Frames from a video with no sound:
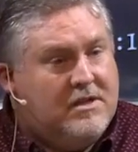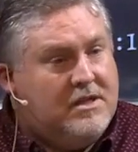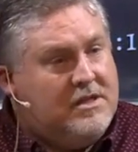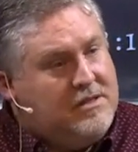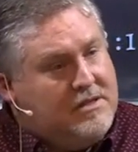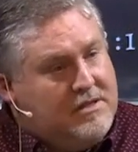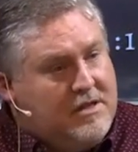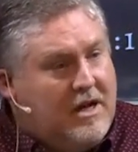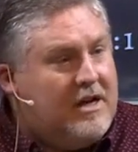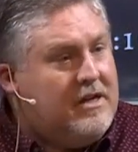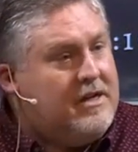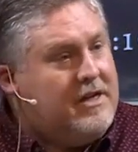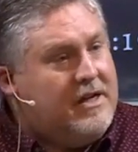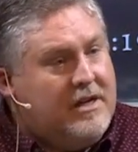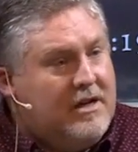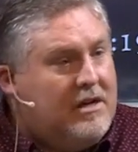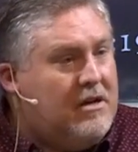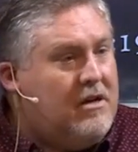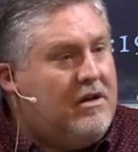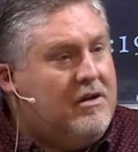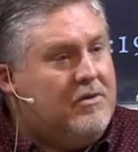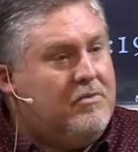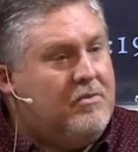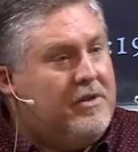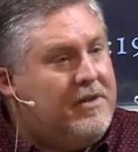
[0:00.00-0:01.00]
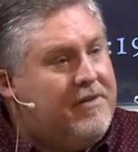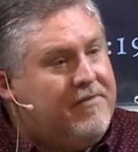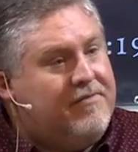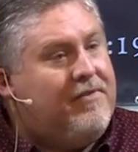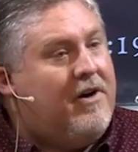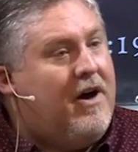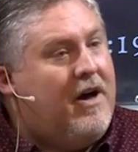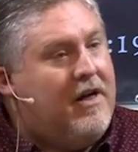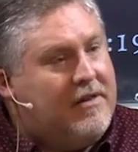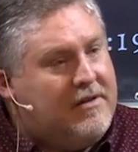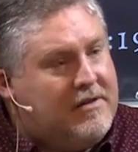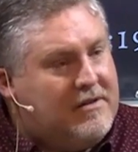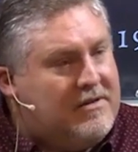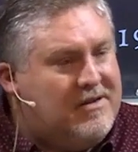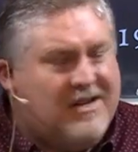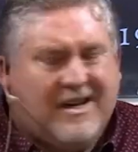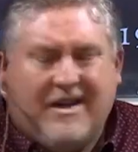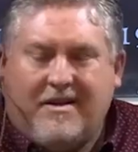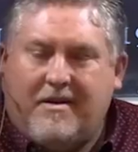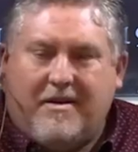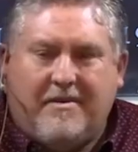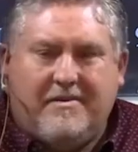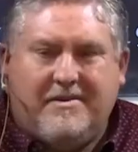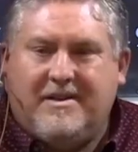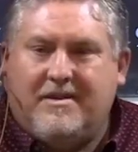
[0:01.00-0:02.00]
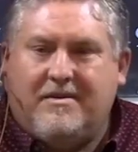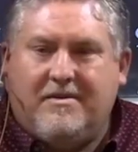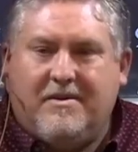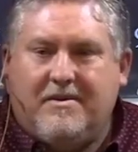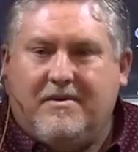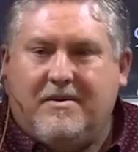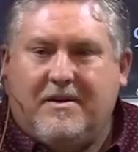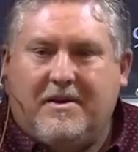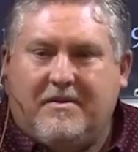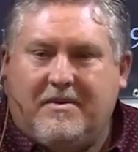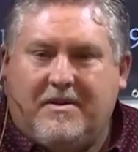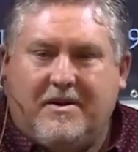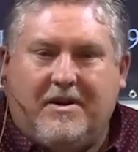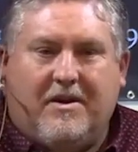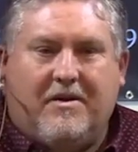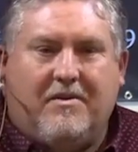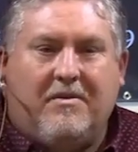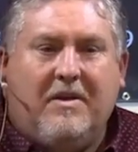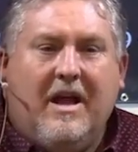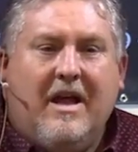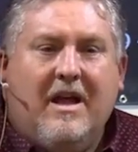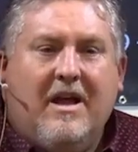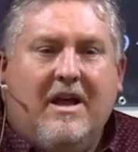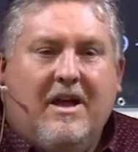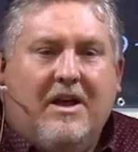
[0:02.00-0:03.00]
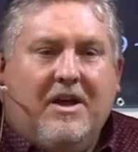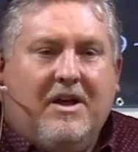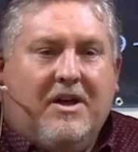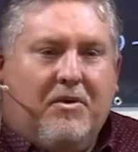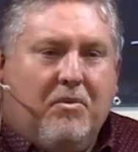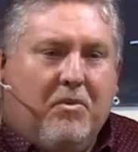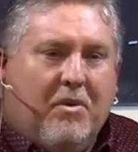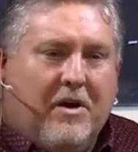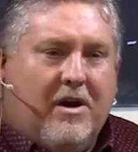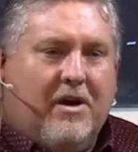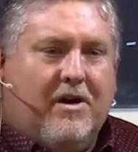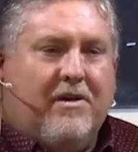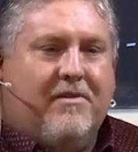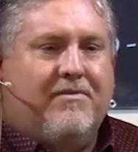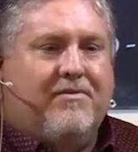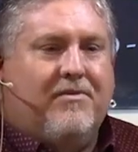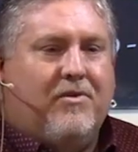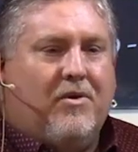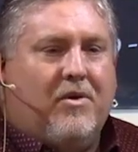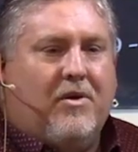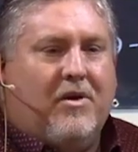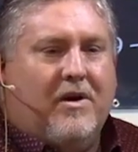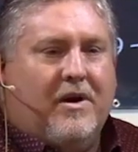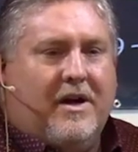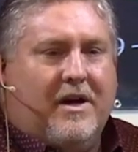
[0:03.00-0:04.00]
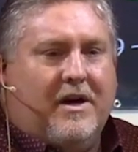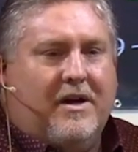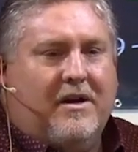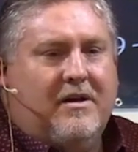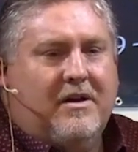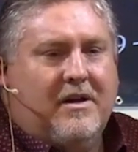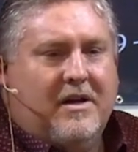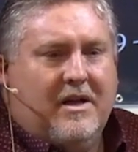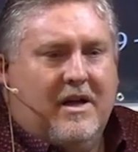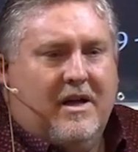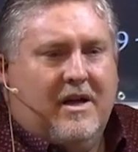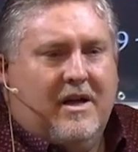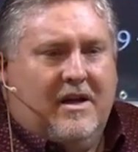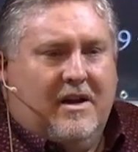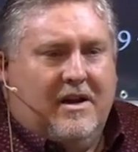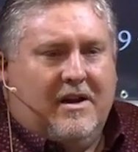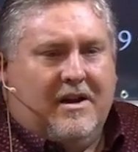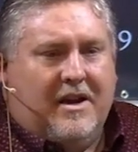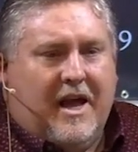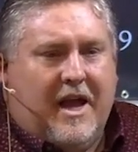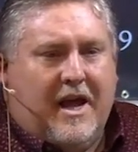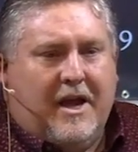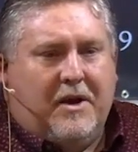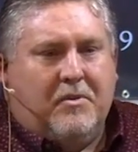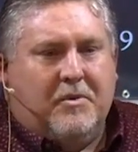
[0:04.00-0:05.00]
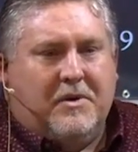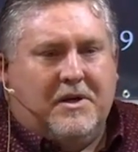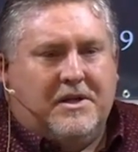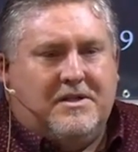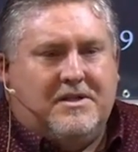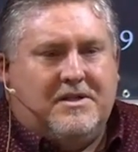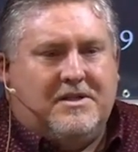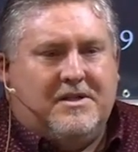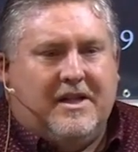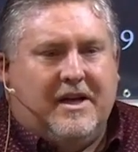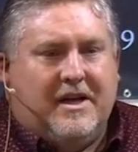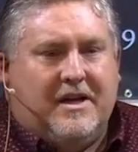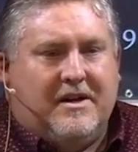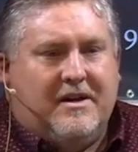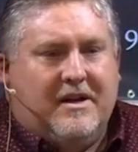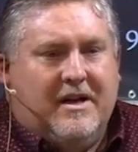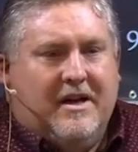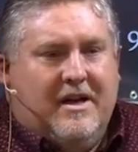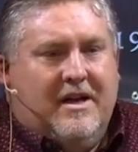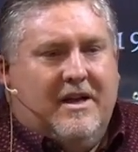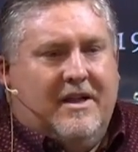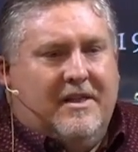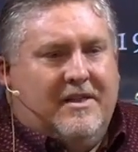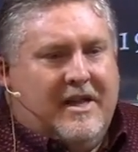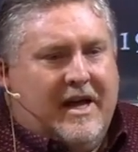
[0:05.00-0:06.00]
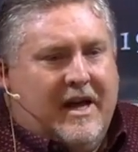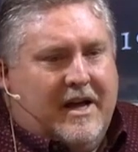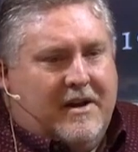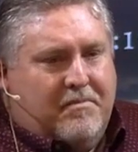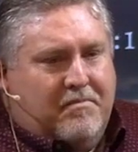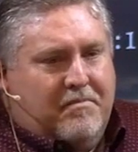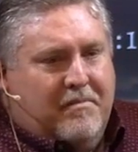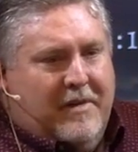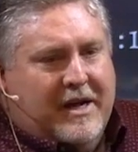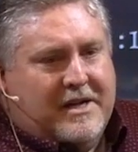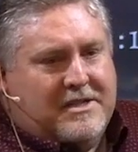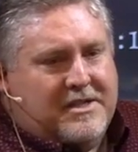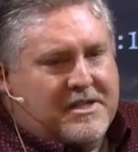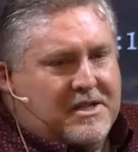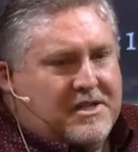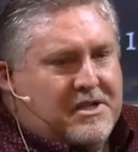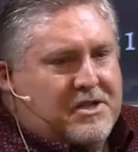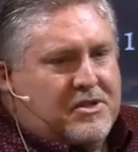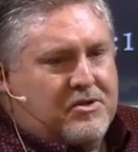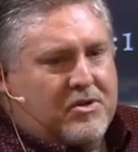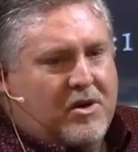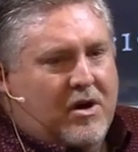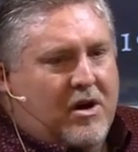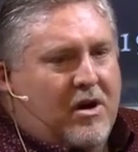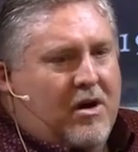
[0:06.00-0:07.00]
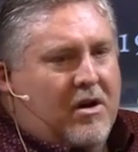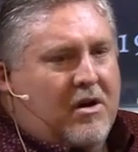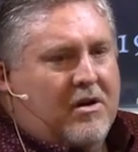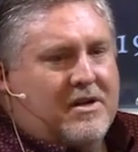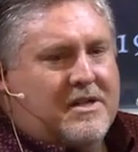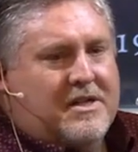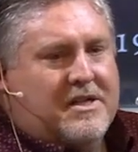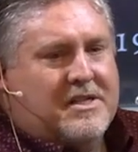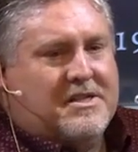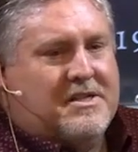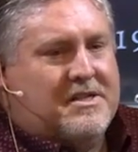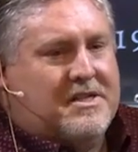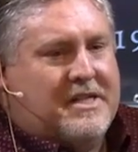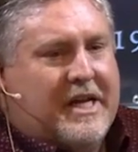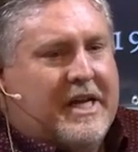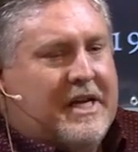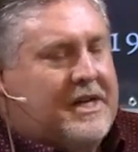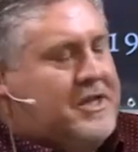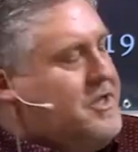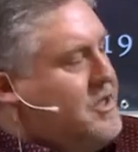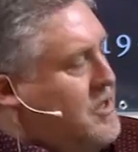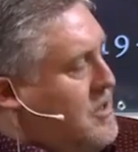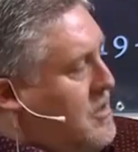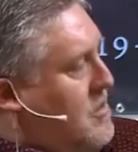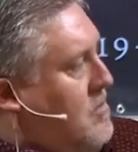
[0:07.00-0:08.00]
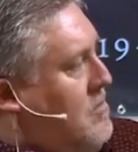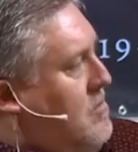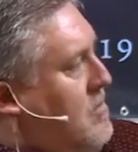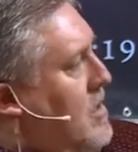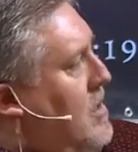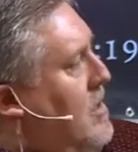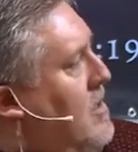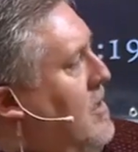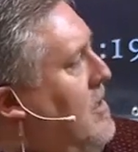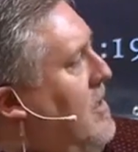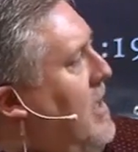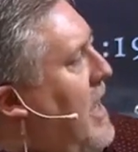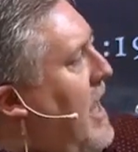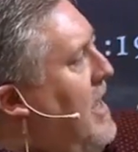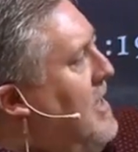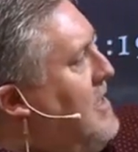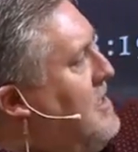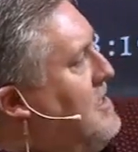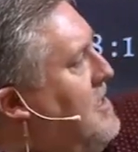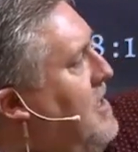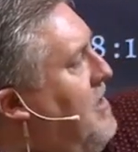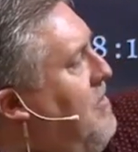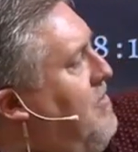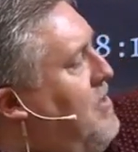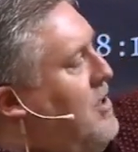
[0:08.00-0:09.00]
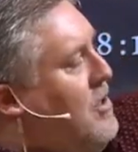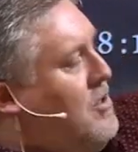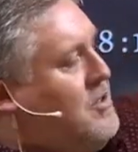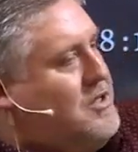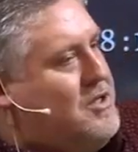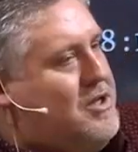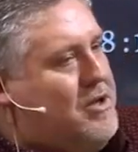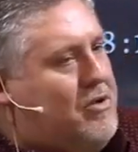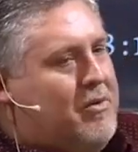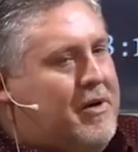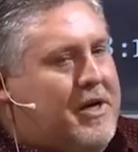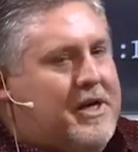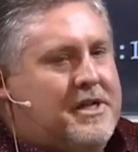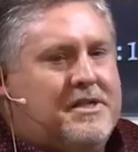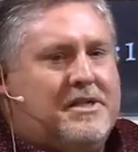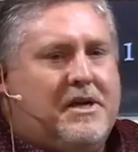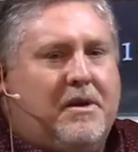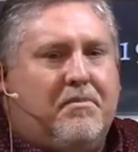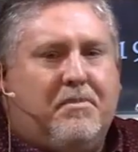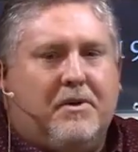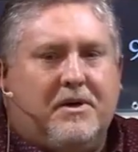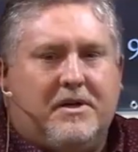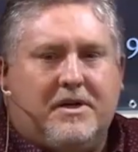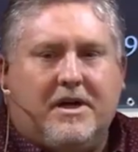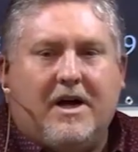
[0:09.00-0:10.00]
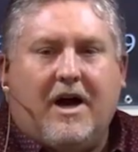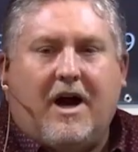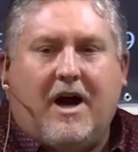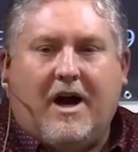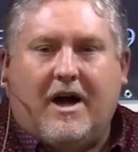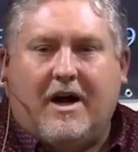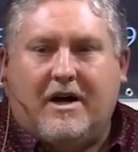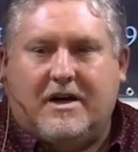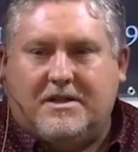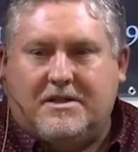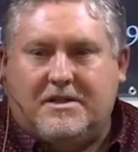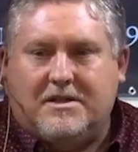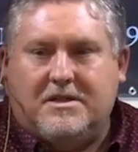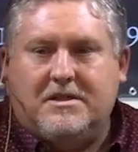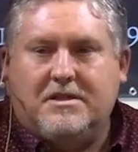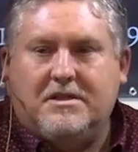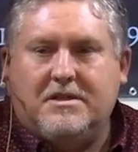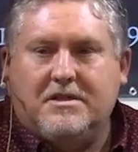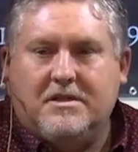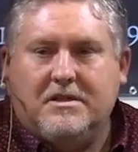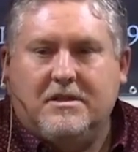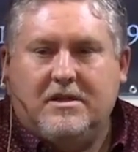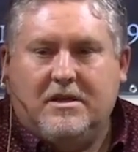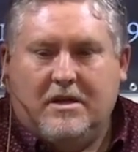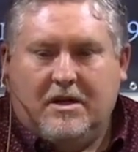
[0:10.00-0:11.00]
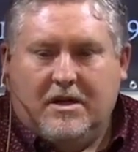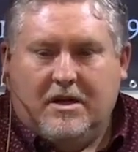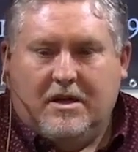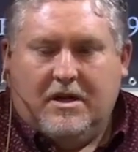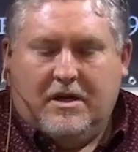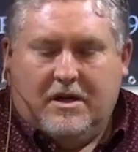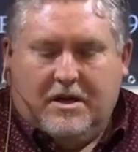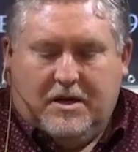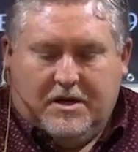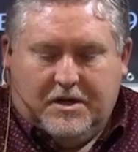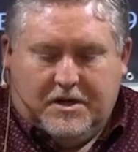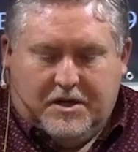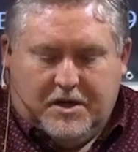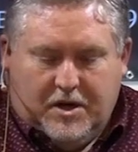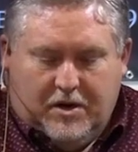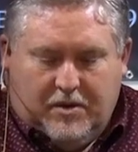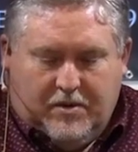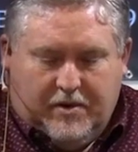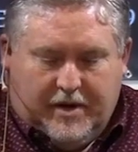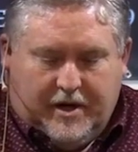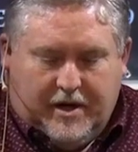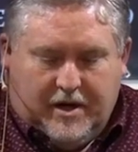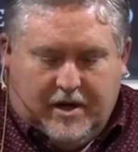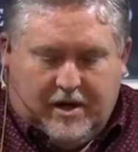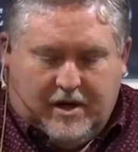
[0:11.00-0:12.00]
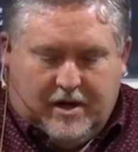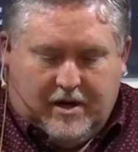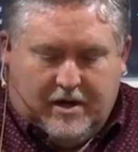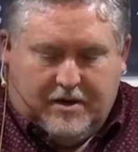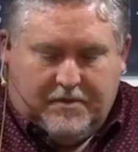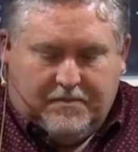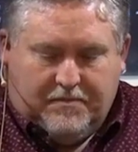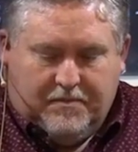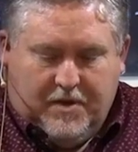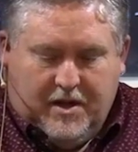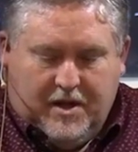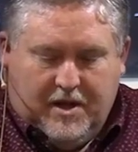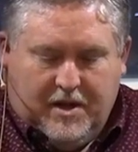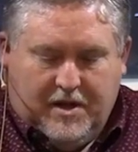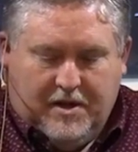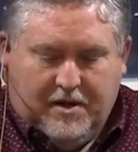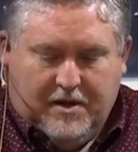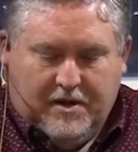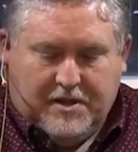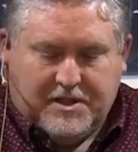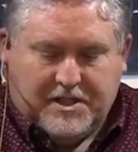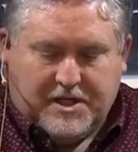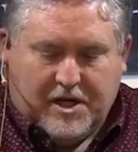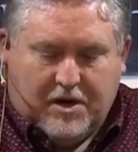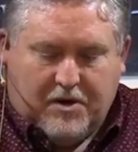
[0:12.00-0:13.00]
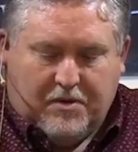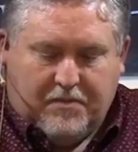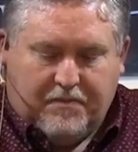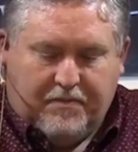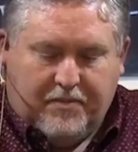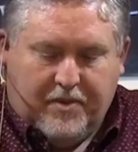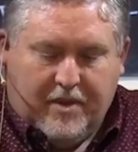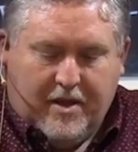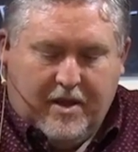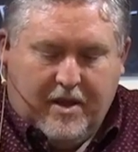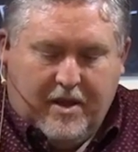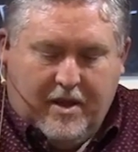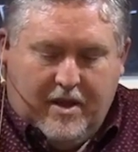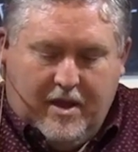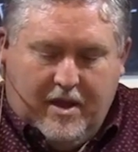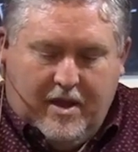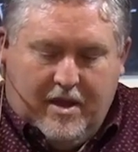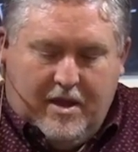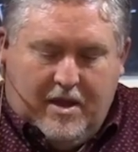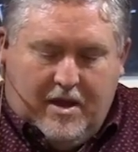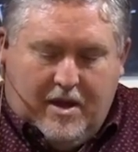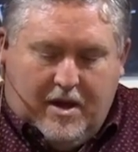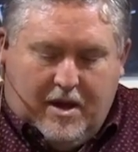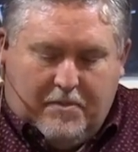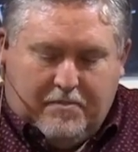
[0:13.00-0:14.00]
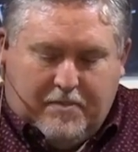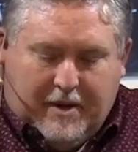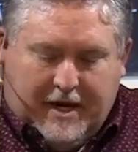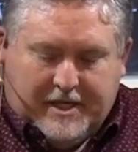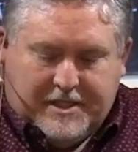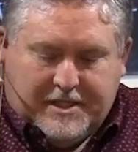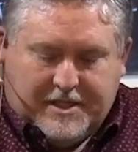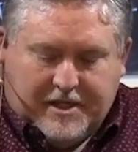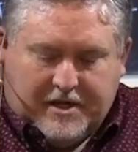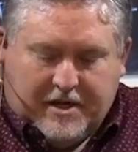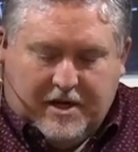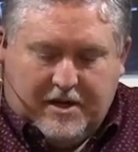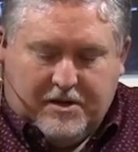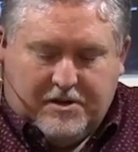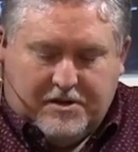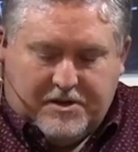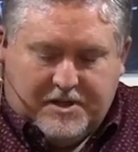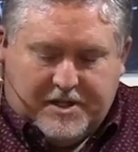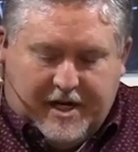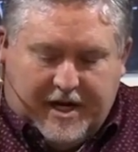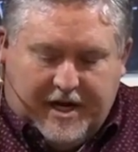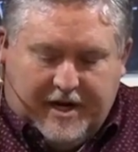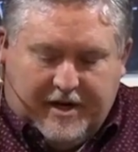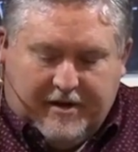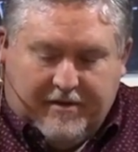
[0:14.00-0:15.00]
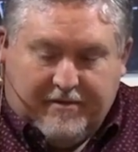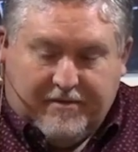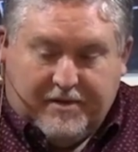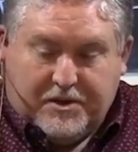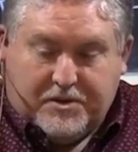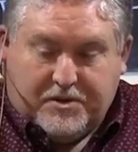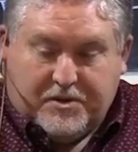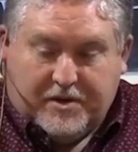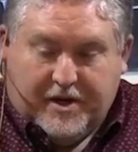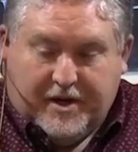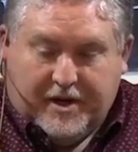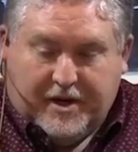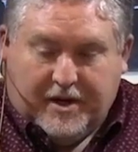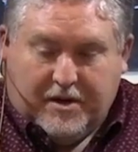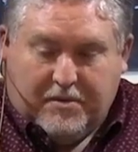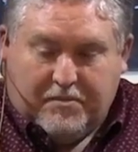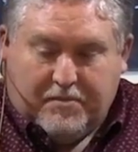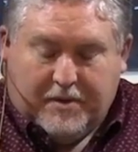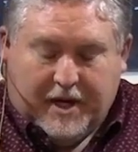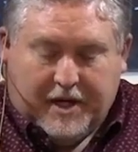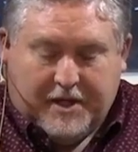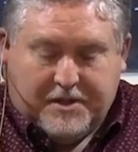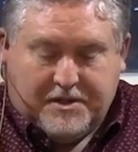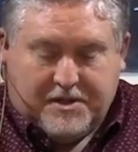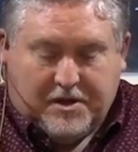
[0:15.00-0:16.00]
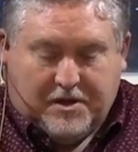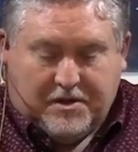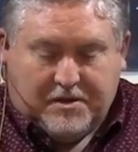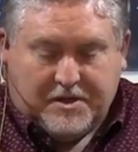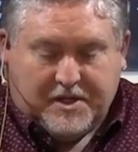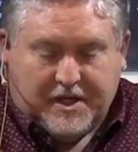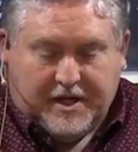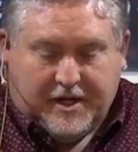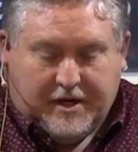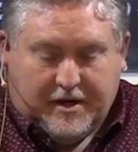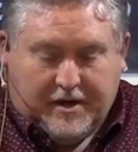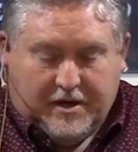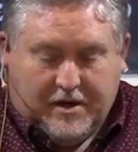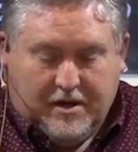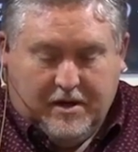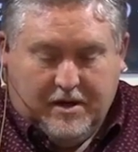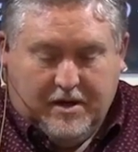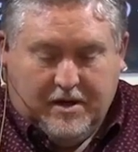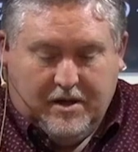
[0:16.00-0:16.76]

He's not getting along with the father. Uh, I mean, you know, you want to avoid language that, that makes a strong distinction as if there's three separate gods going on. So, a Basic Understanding of the Trinity on page 13.